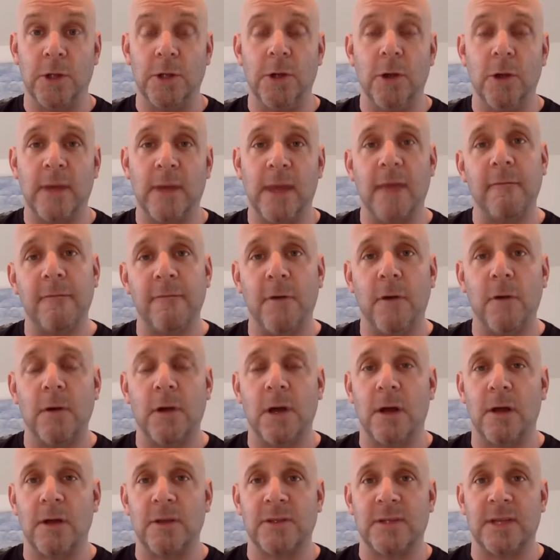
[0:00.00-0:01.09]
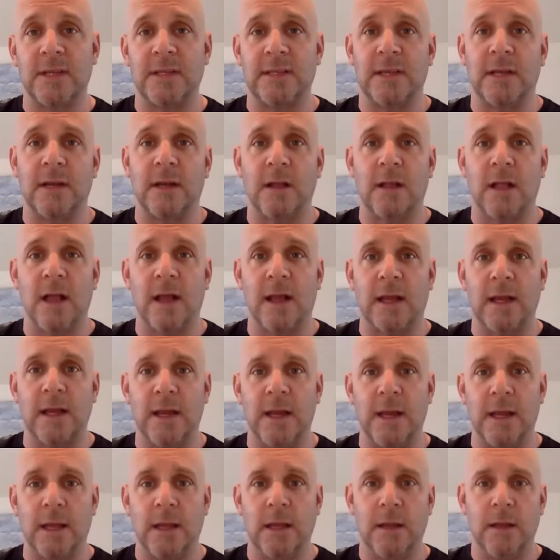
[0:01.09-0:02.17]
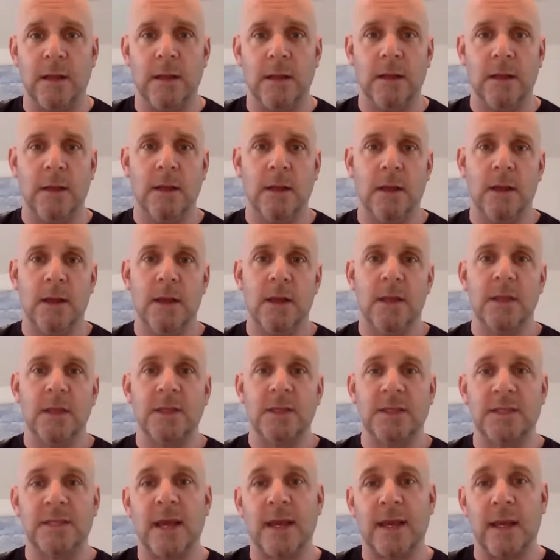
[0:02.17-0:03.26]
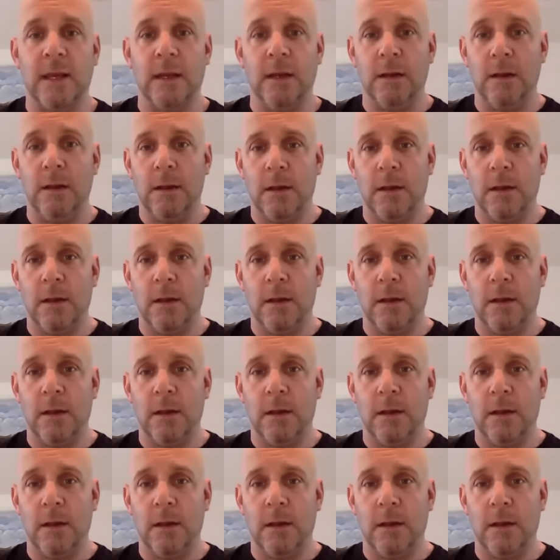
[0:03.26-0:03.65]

You don't get phone calls at 10 o'clock at night. Second,